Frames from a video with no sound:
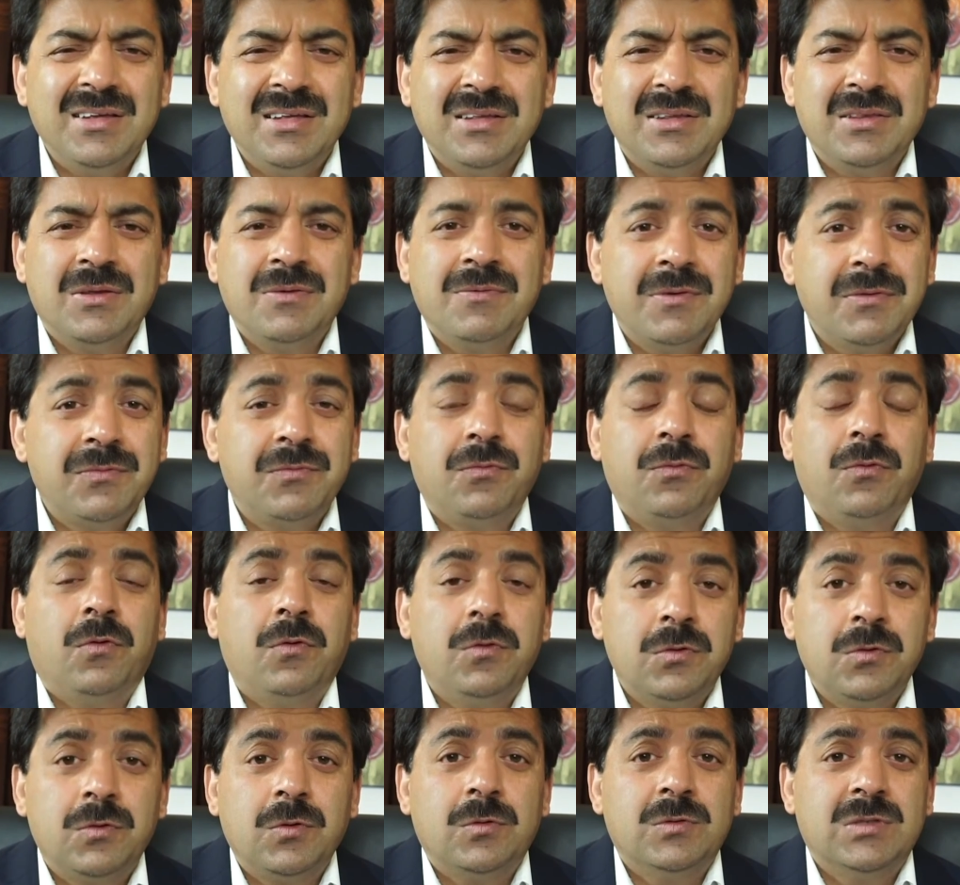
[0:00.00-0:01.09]
There were
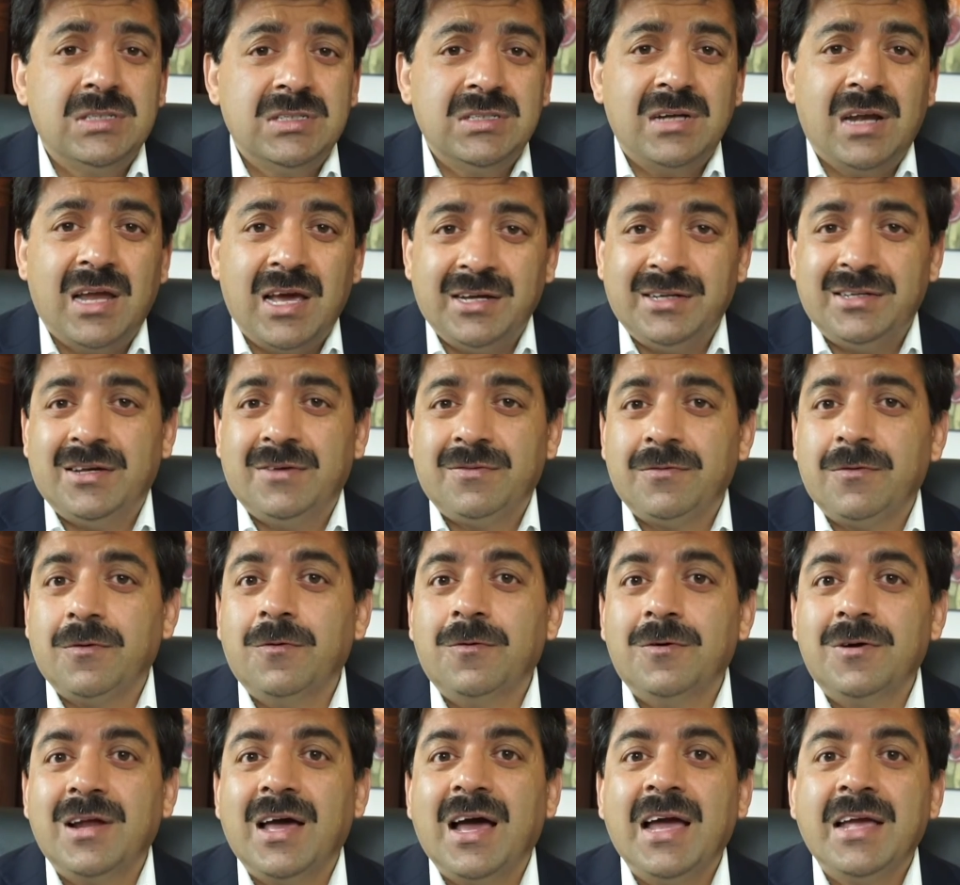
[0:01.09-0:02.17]
4,000 line of
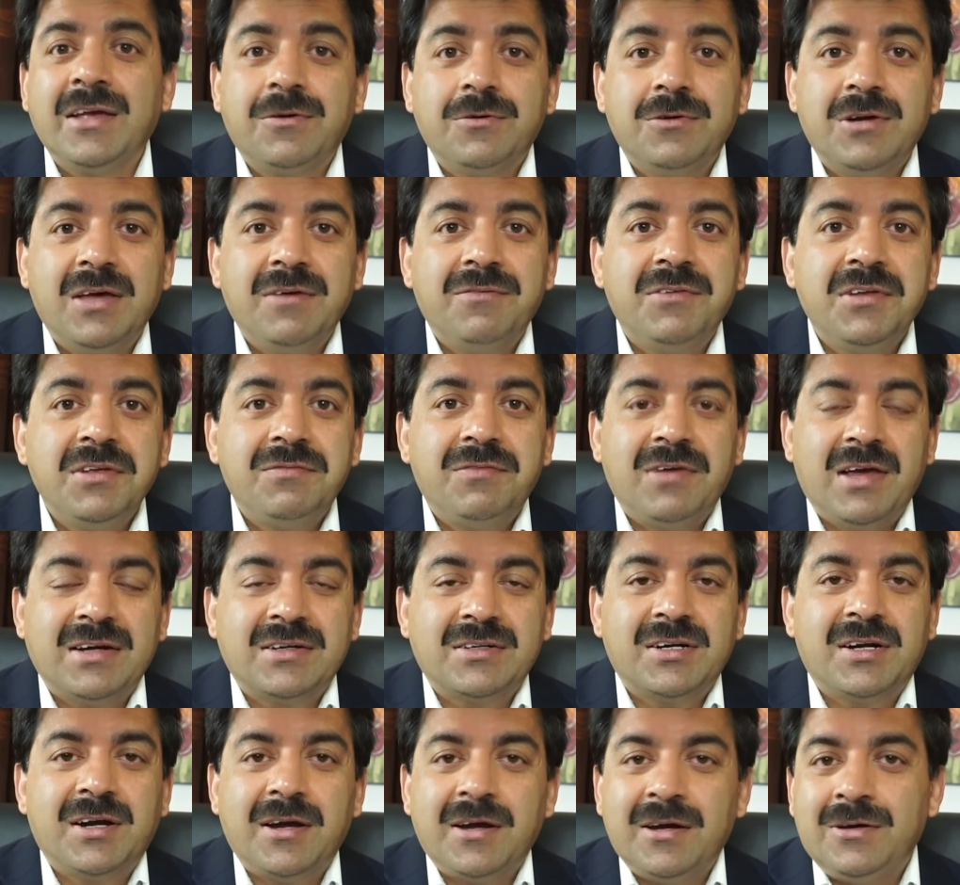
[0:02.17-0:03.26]
code. I could have
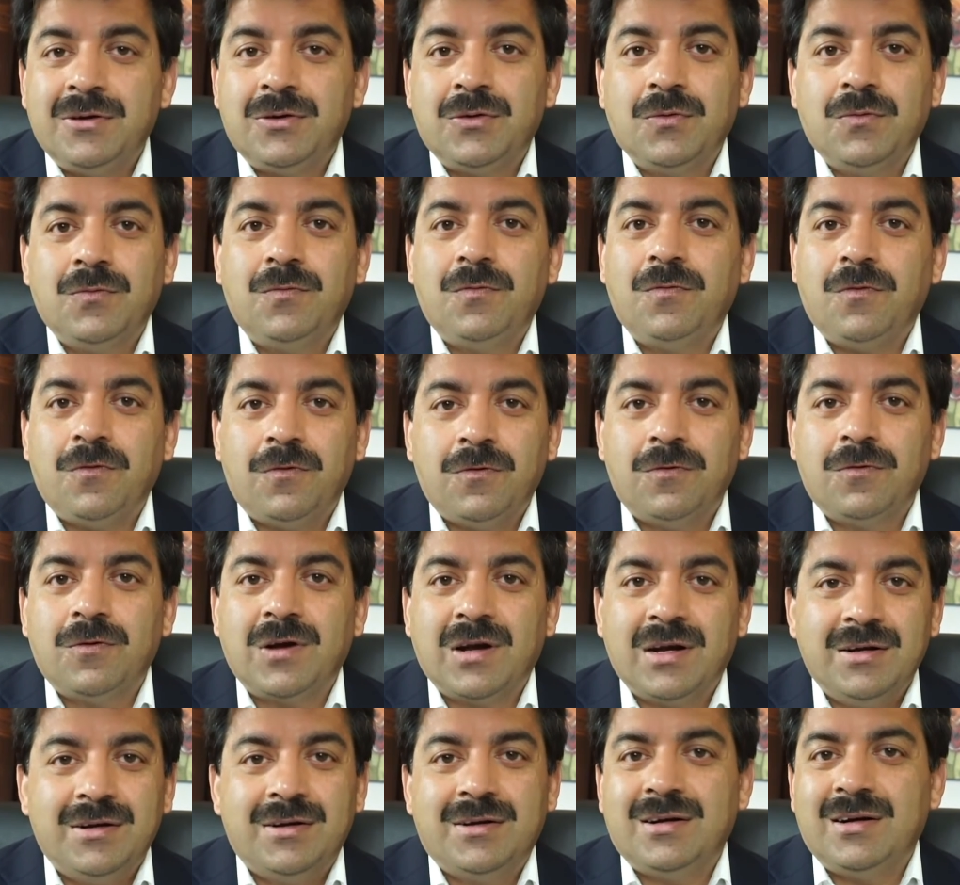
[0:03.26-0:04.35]
refactored it into
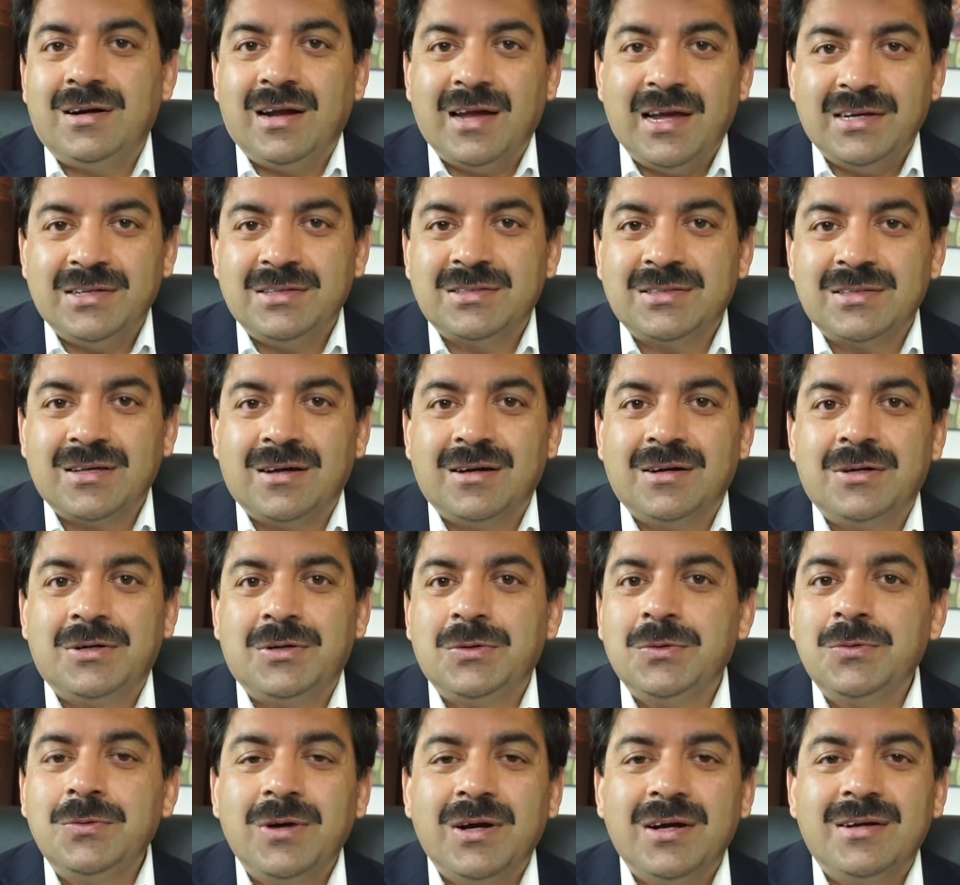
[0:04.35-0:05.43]
400 lines or
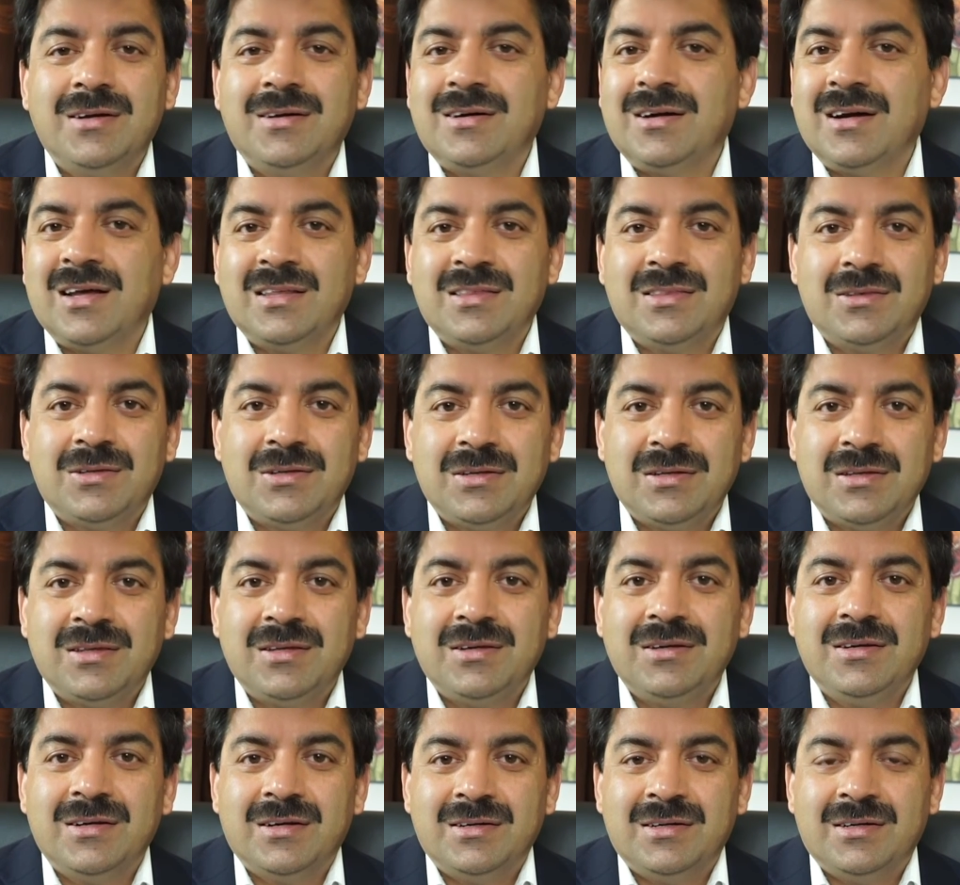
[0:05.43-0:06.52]
200 or
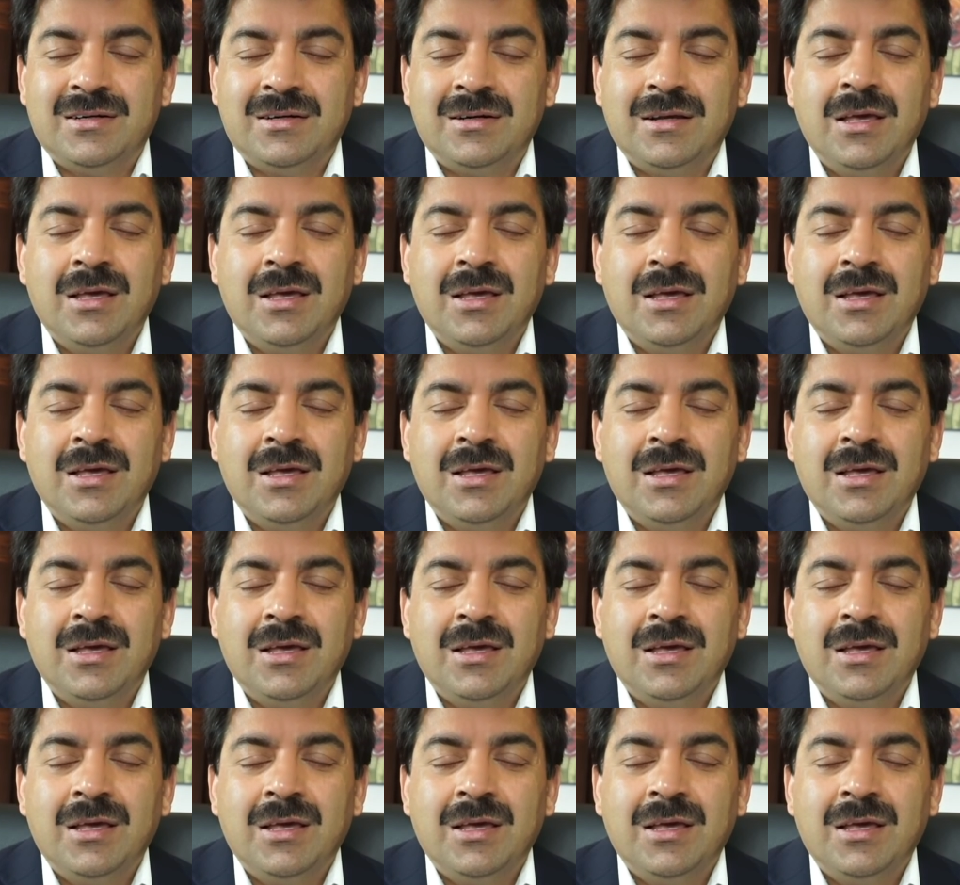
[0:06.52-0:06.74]
300,